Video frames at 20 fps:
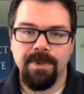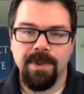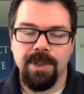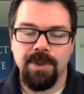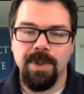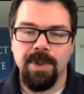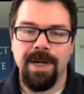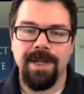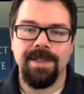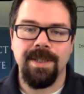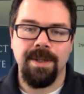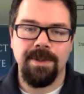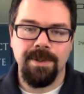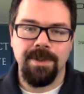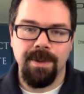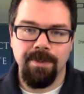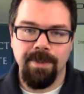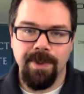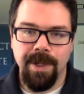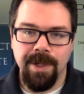and try to sell
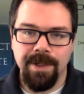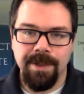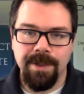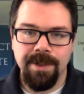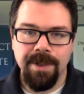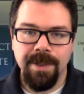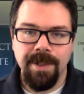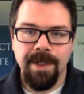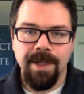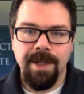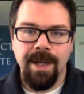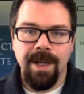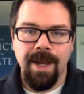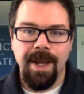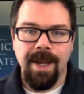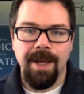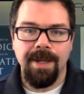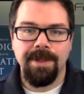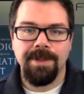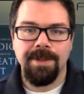something
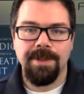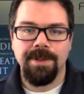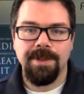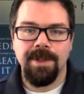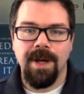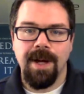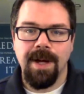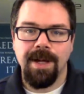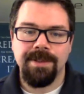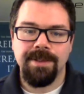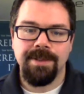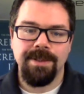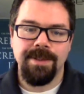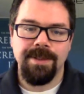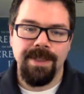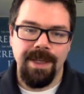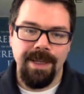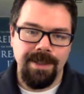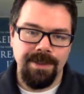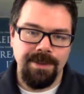and not
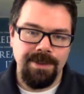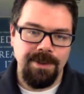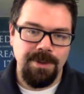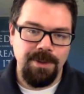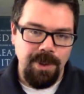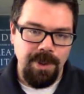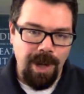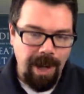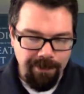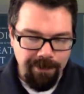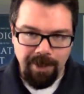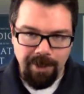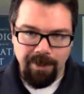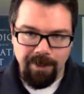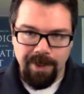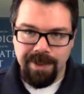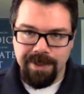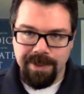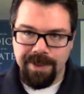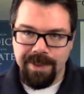get traffic,
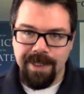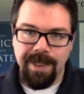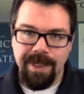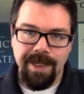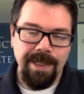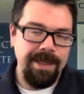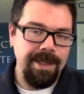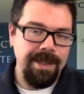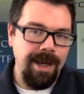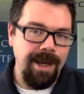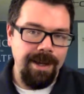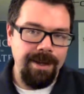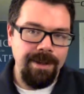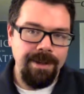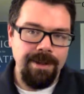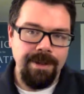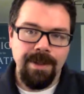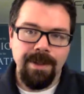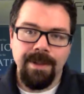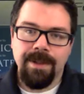because at the end of the day,
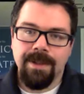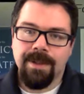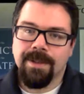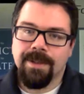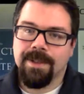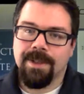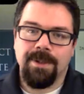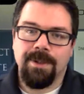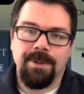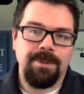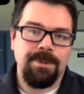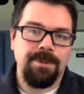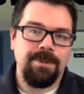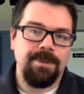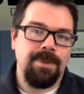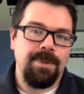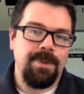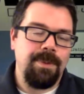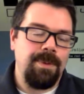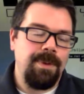you know
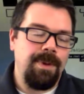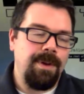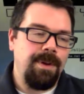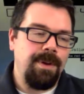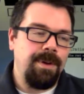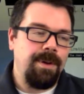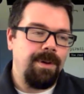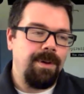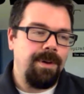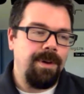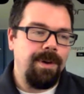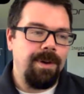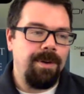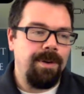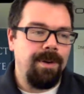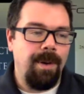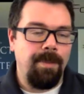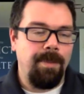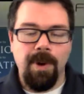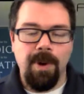
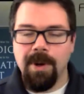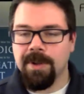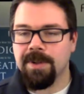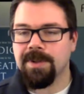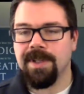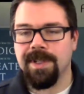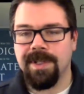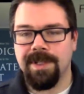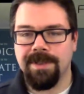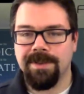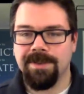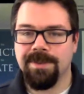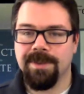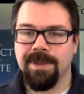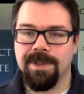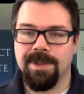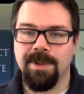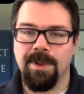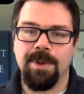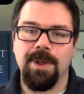a person
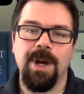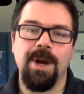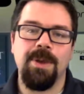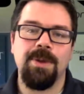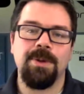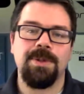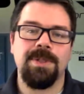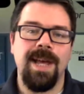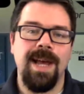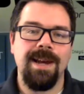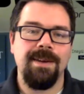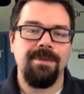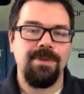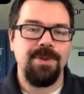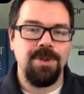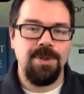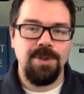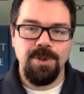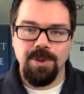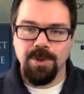is on the other side of
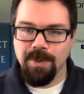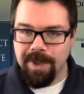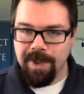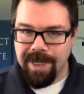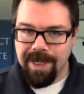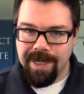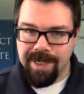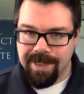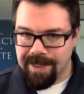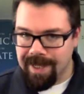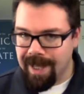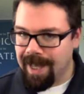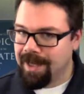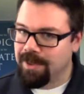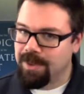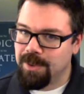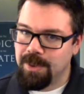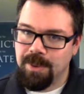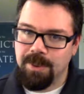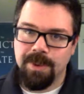the screen. That
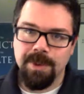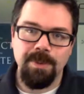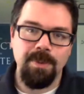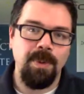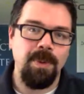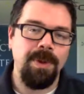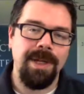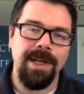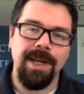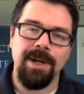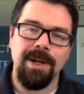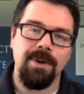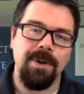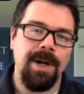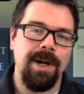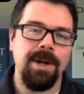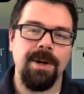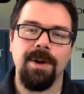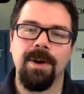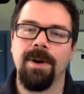is who is pulling out a
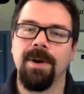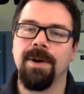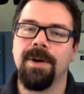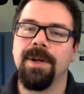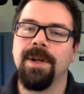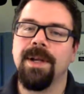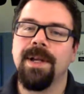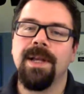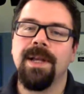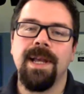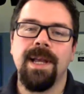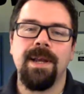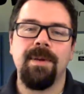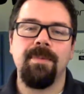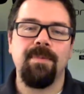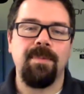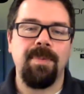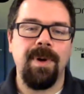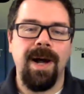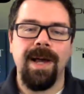credit card
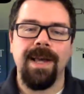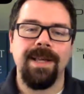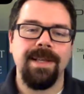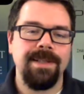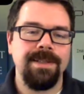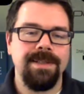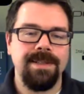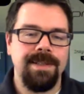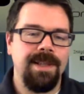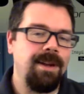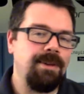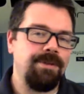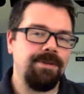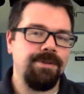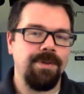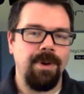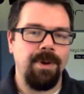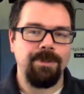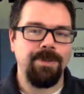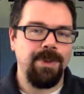and buying stuff
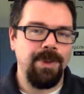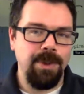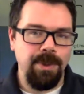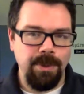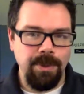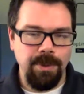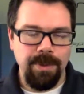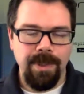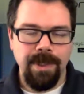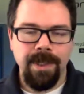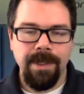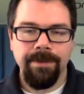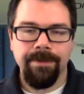from you.